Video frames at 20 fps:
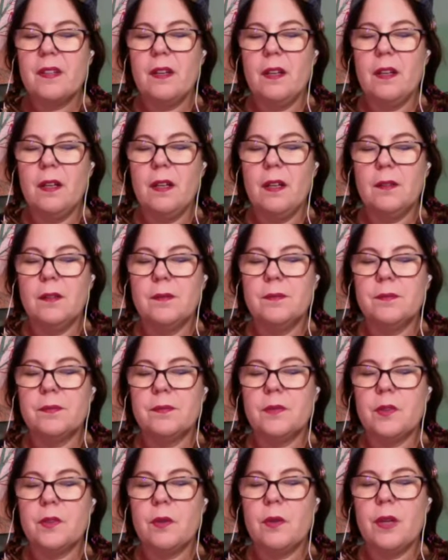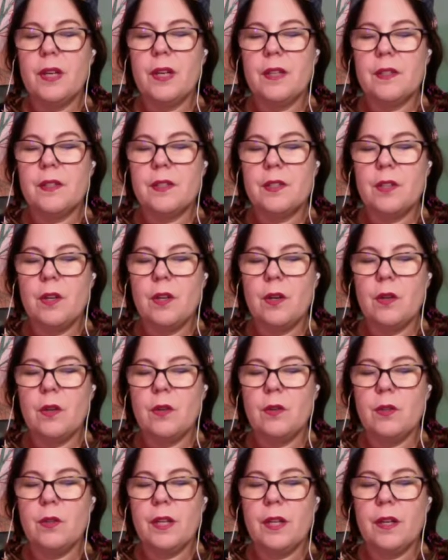Okay,
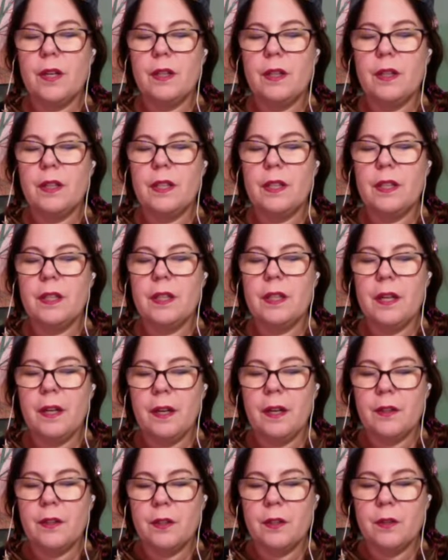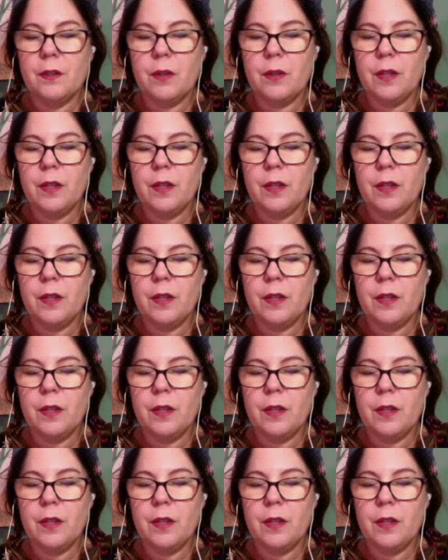so Callie, yeah, you know what?